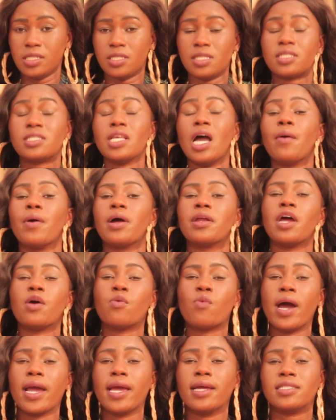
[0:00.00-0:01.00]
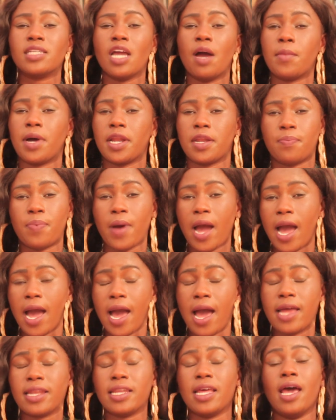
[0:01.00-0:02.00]
You see, our real wire, dear money
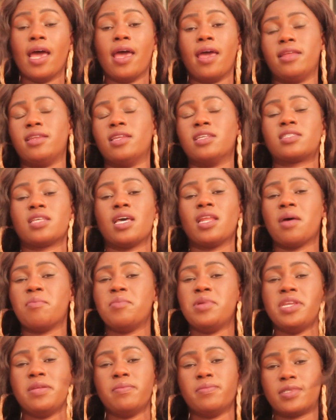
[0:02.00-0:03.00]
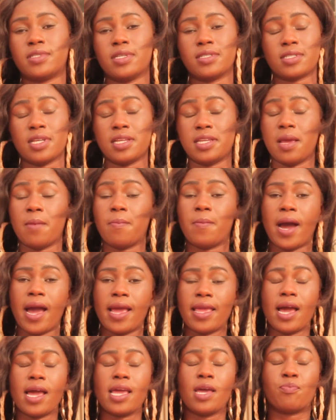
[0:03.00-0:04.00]
pan, the center minim says,
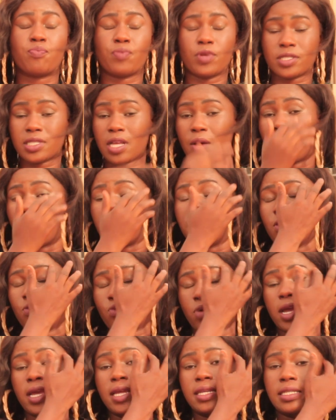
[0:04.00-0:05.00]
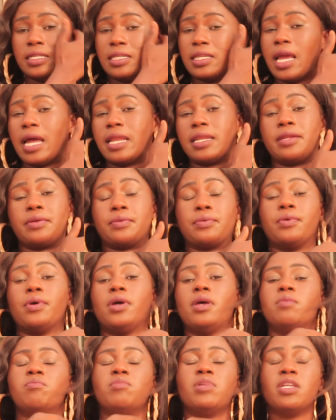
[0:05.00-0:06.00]
my eye, a press, our real wire, the Niadano.
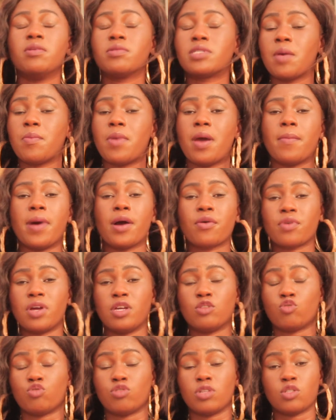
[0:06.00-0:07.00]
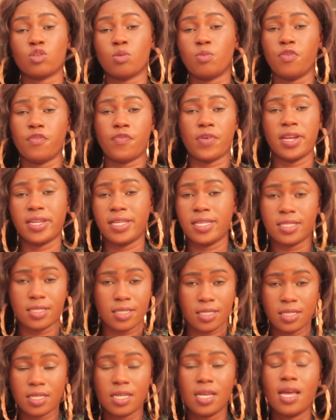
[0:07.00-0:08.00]
Minister Mamma Cross, which is a move on
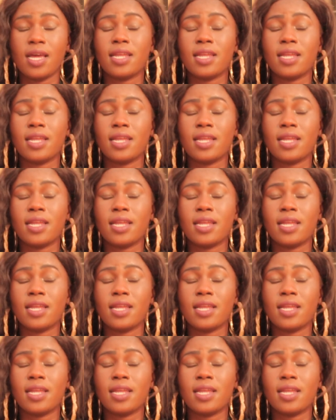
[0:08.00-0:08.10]
easy.